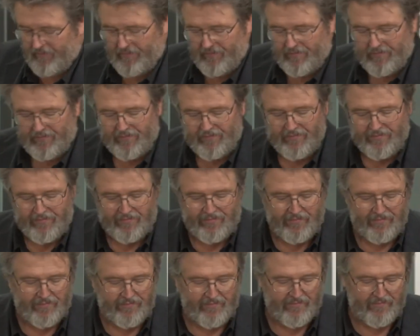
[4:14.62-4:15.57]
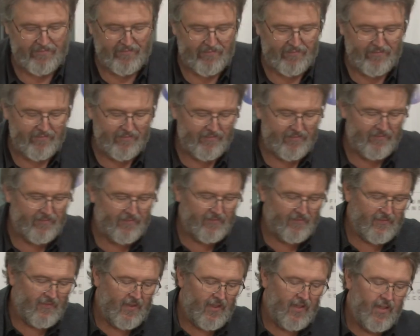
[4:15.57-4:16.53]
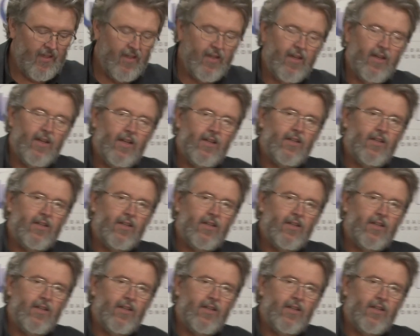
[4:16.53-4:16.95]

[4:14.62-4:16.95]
Nothing is said.